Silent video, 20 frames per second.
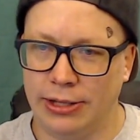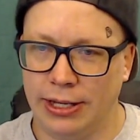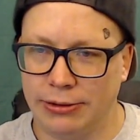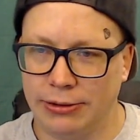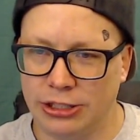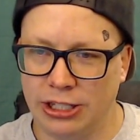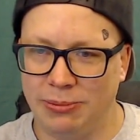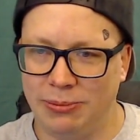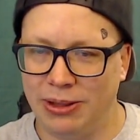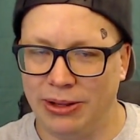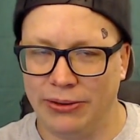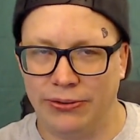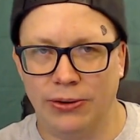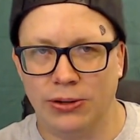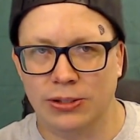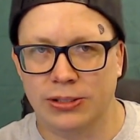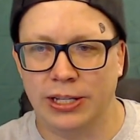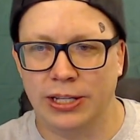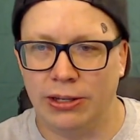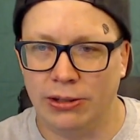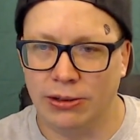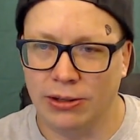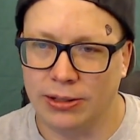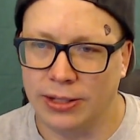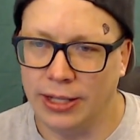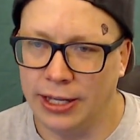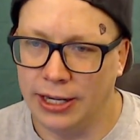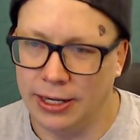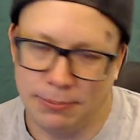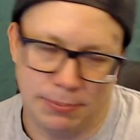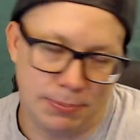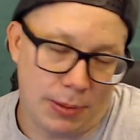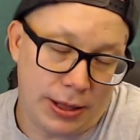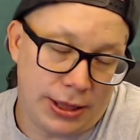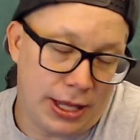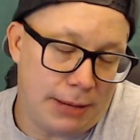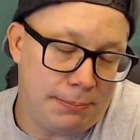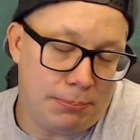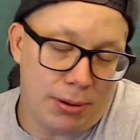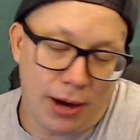That should have been the first thing you looked at.
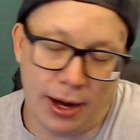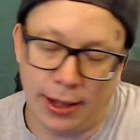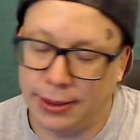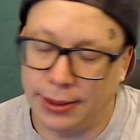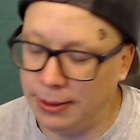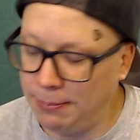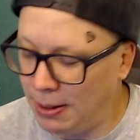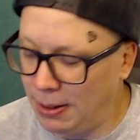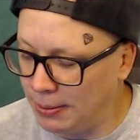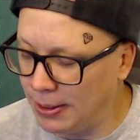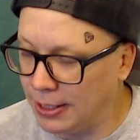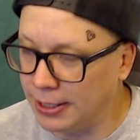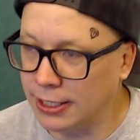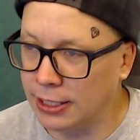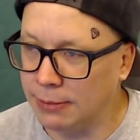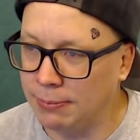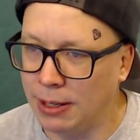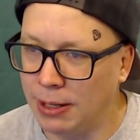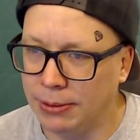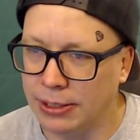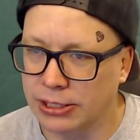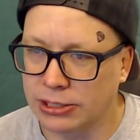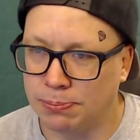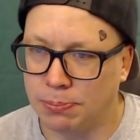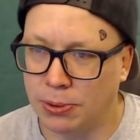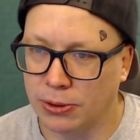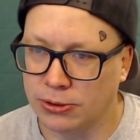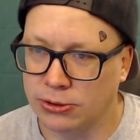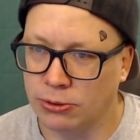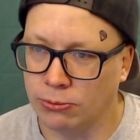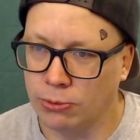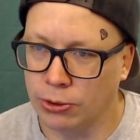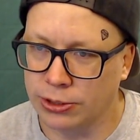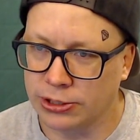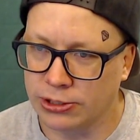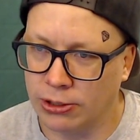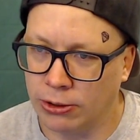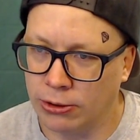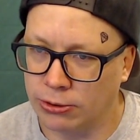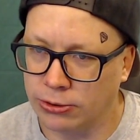They did. Maybe this person who wrote
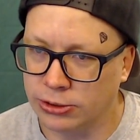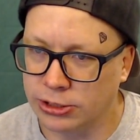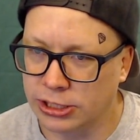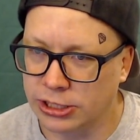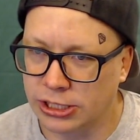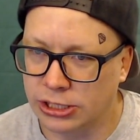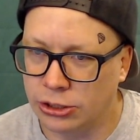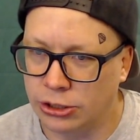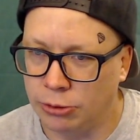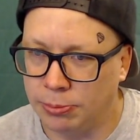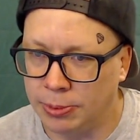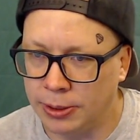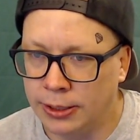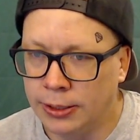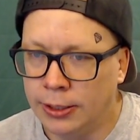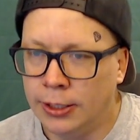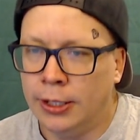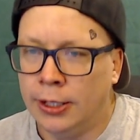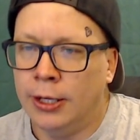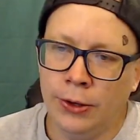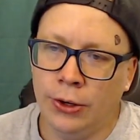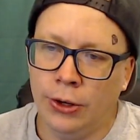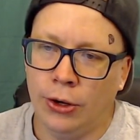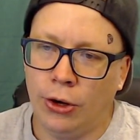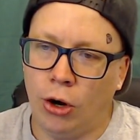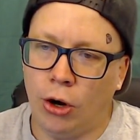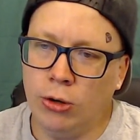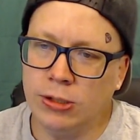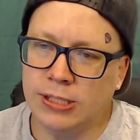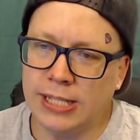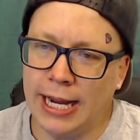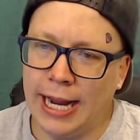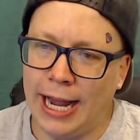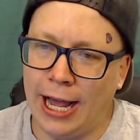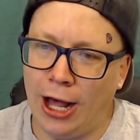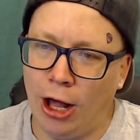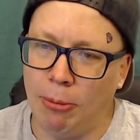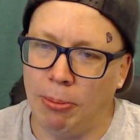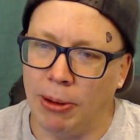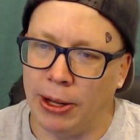this article is just stupid. Jose
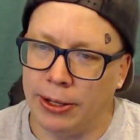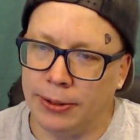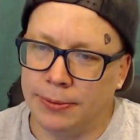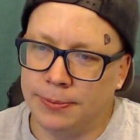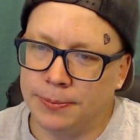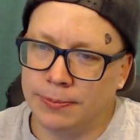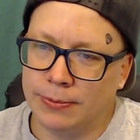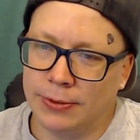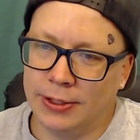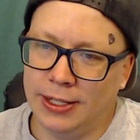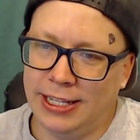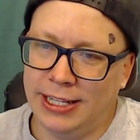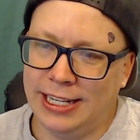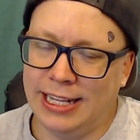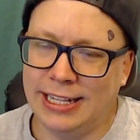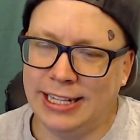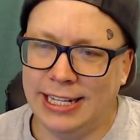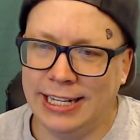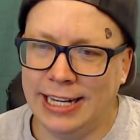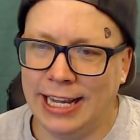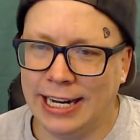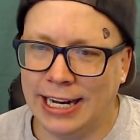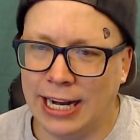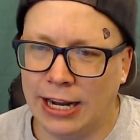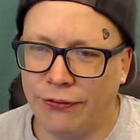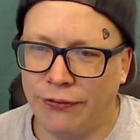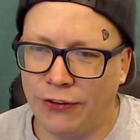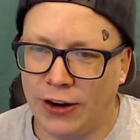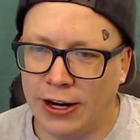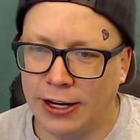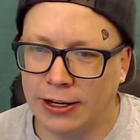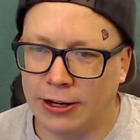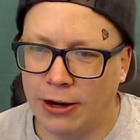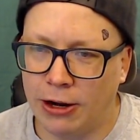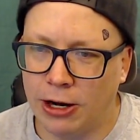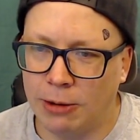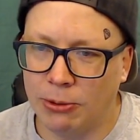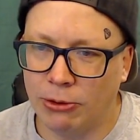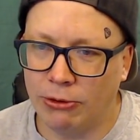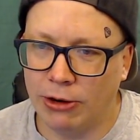Alba. And didn't that guy fight
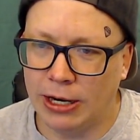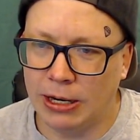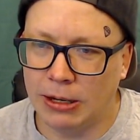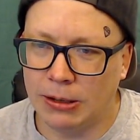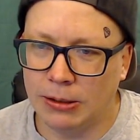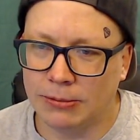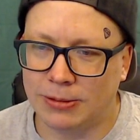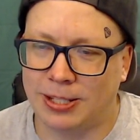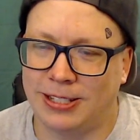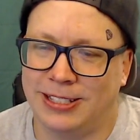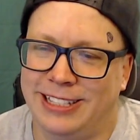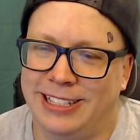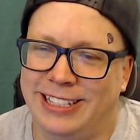Conor McGregor?